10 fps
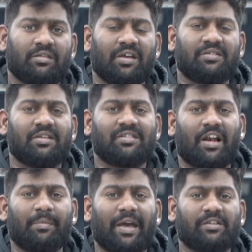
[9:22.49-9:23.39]
Thesis
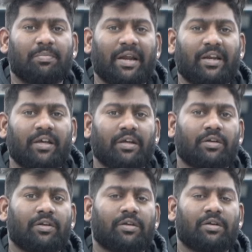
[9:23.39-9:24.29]
I'll be explaining
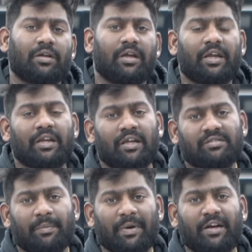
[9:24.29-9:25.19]
in a
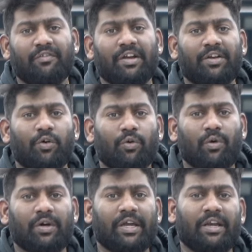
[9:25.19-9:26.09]
separate video,
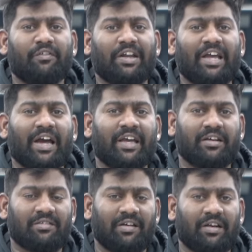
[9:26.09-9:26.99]
in a very high
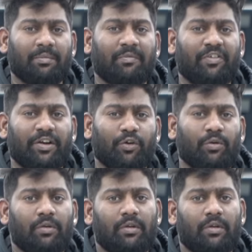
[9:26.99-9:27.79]
end setup video.